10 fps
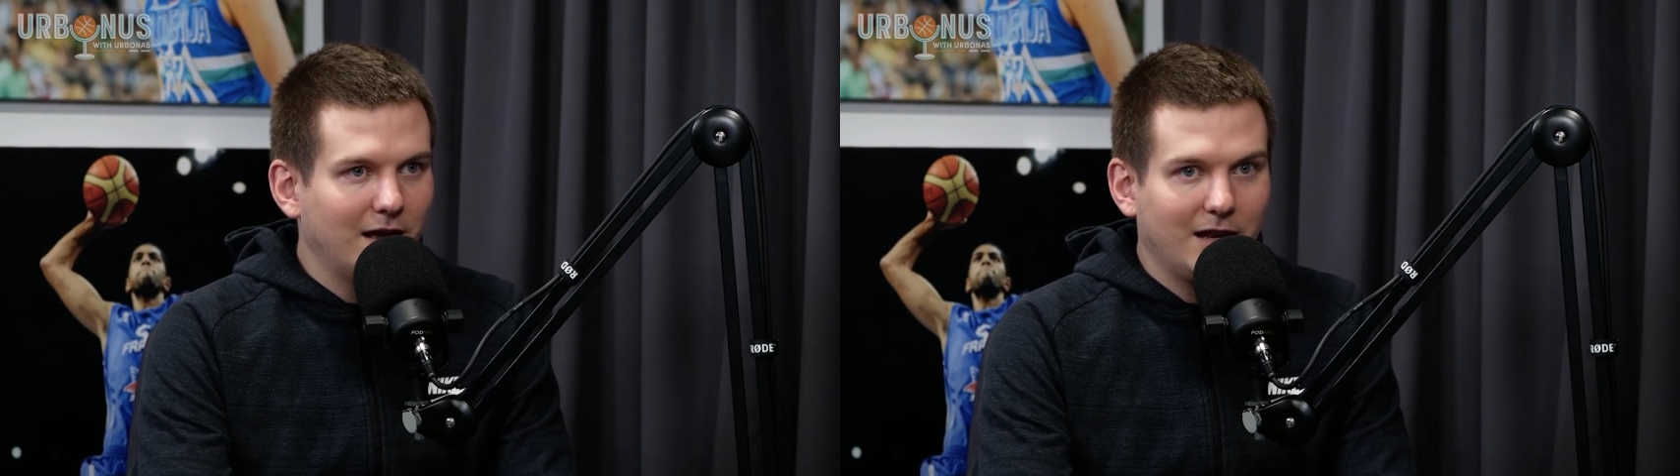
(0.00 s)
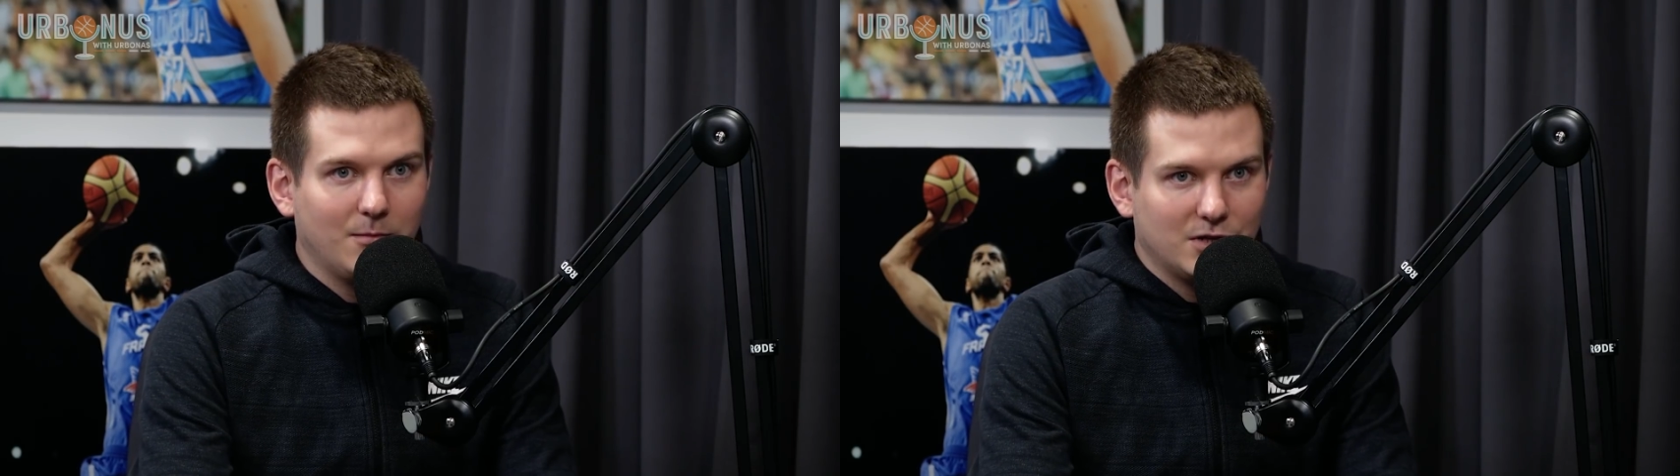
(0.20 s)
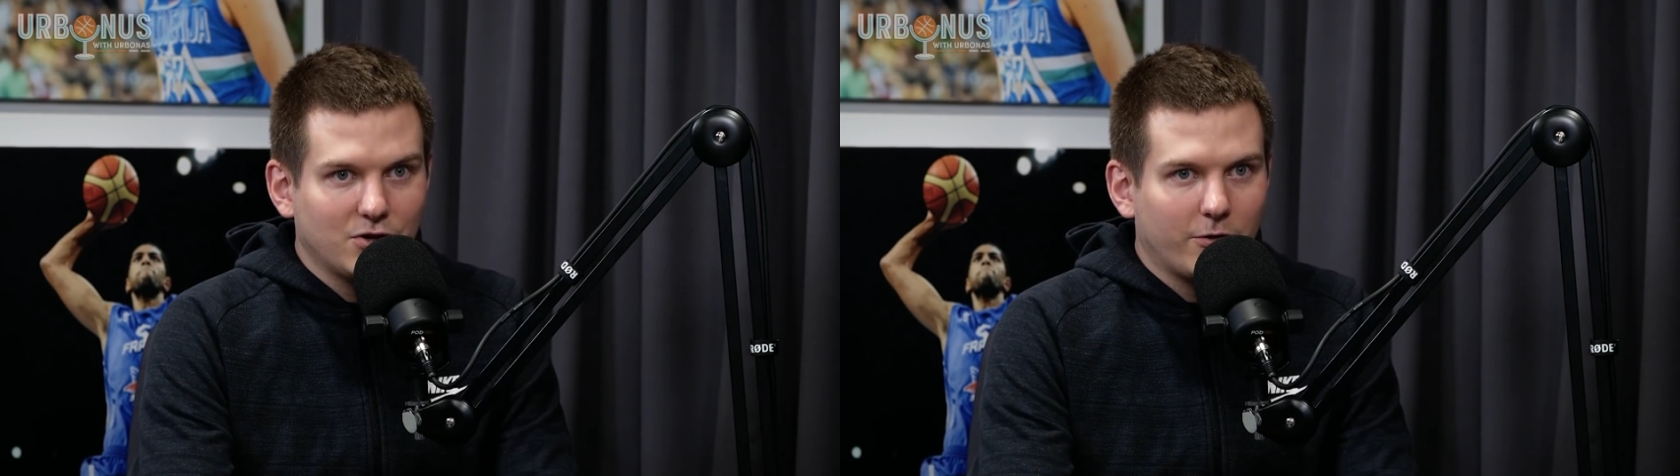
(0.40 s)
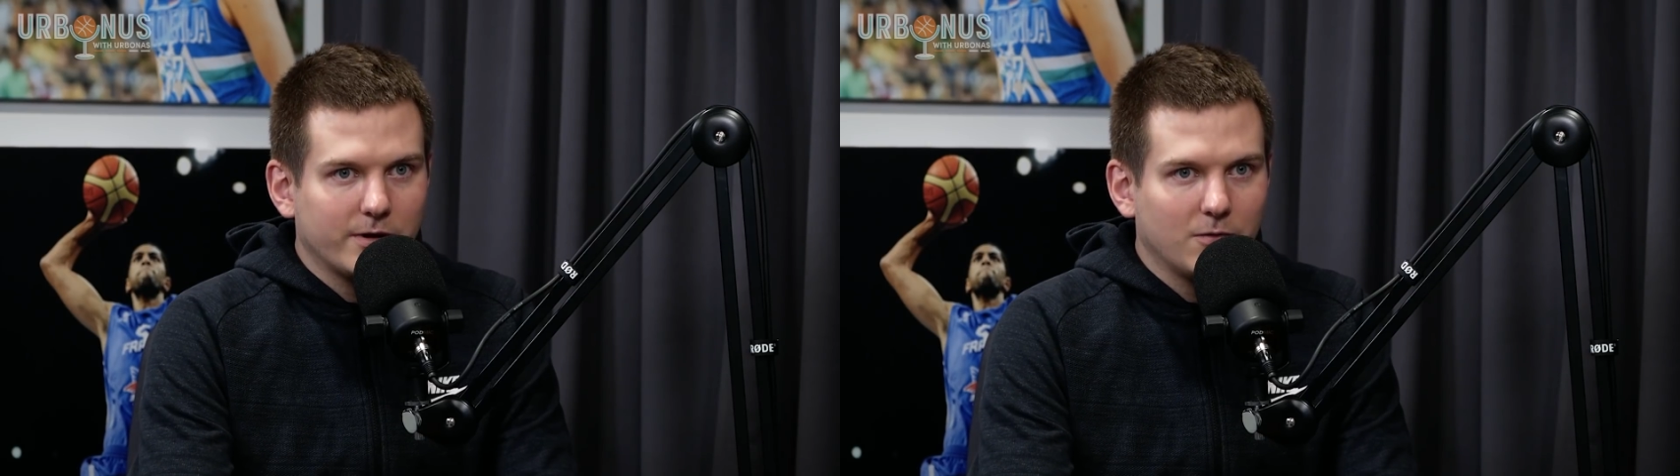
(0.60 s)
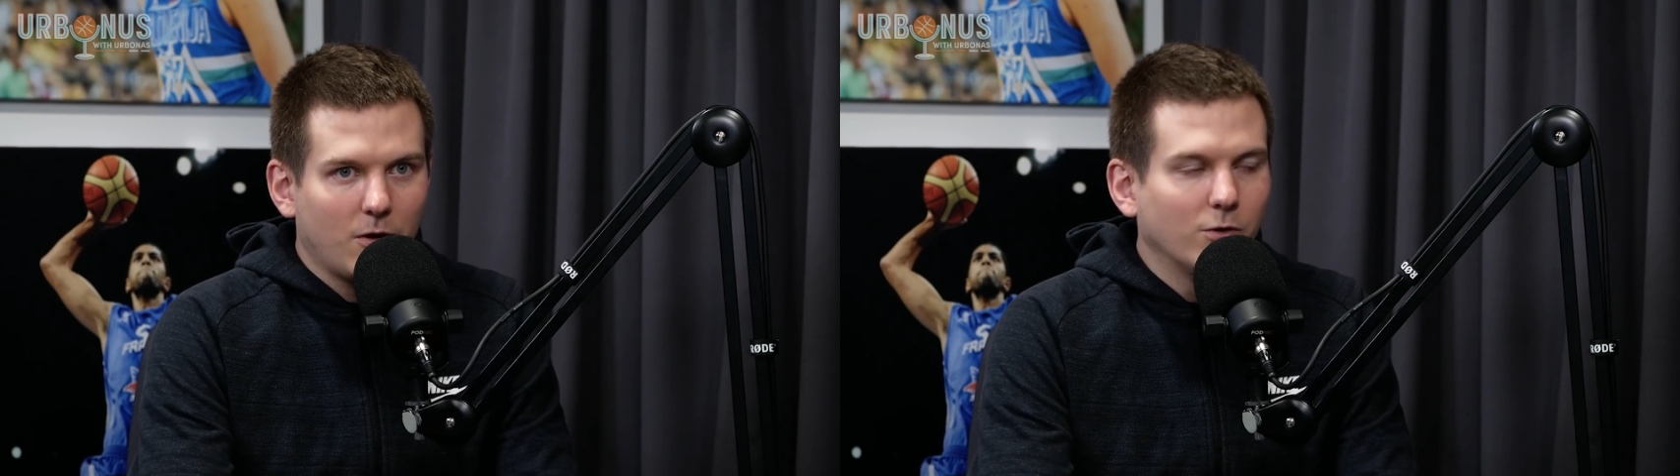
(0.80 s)
and the
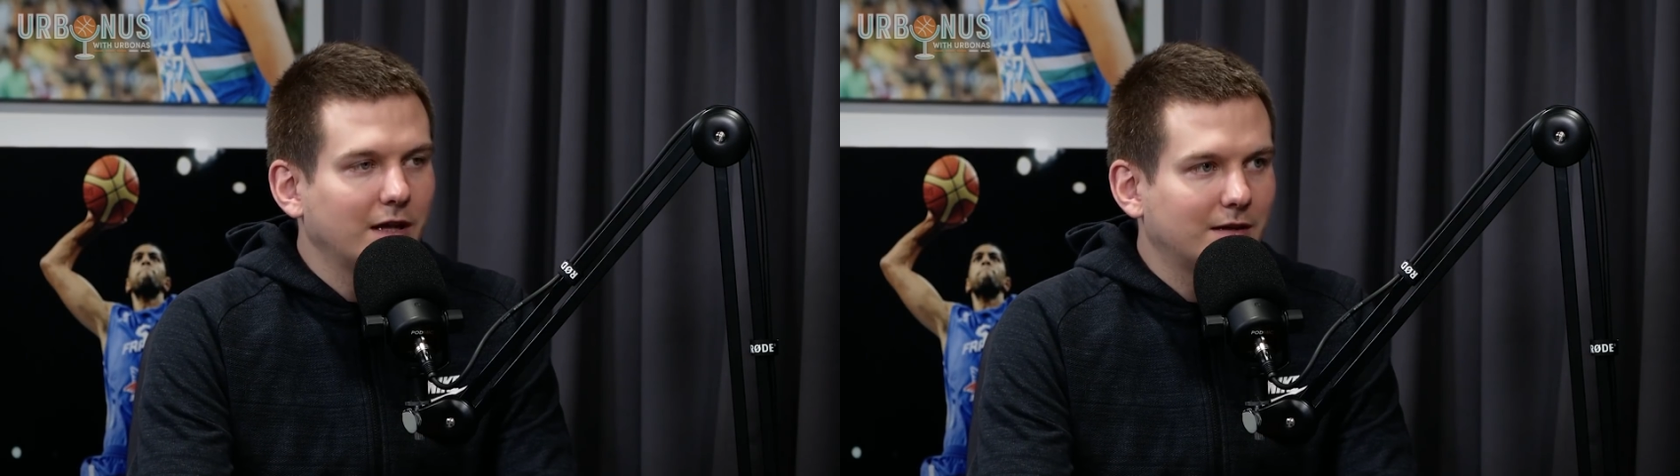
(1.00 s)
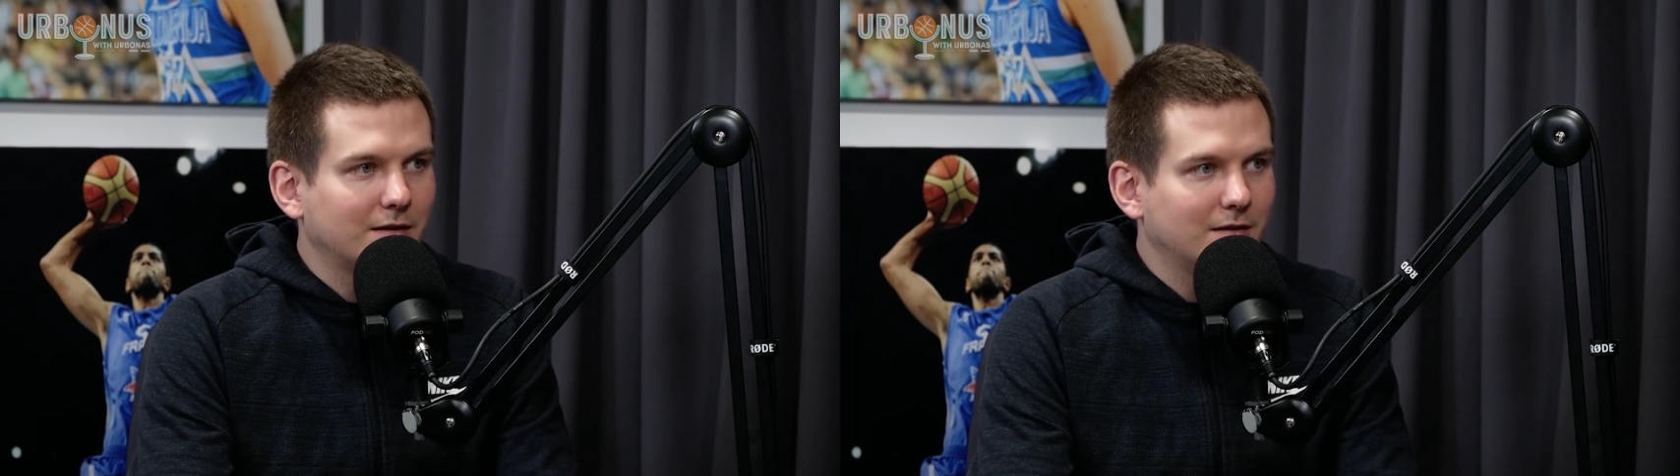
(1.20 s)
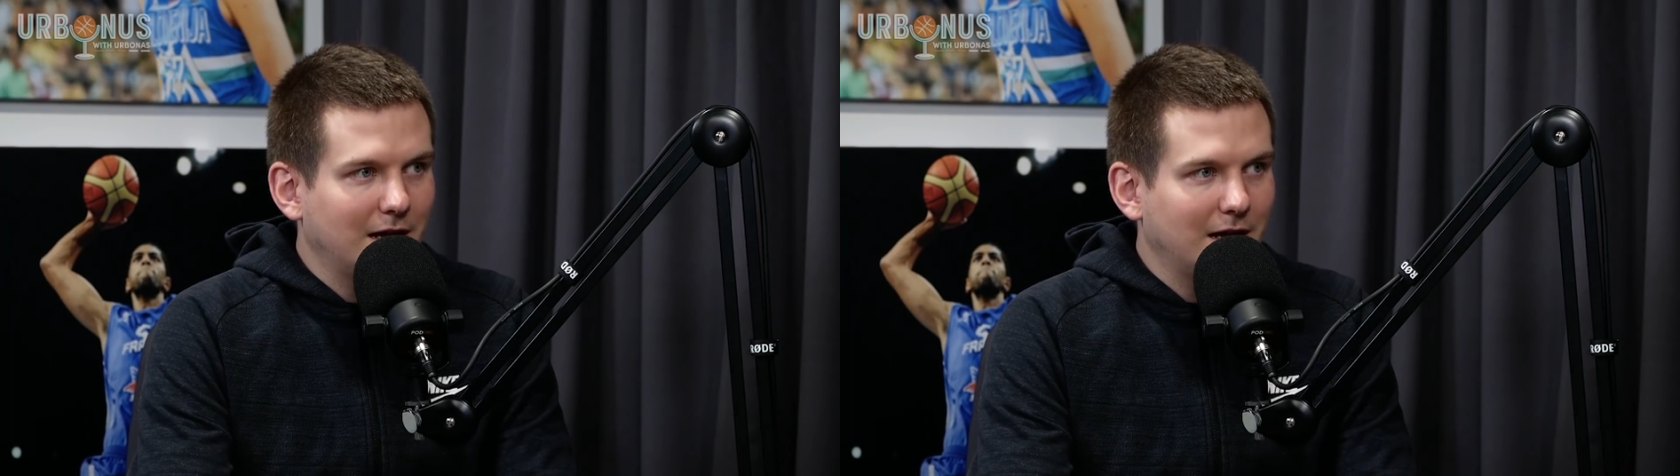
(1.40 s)
majority voted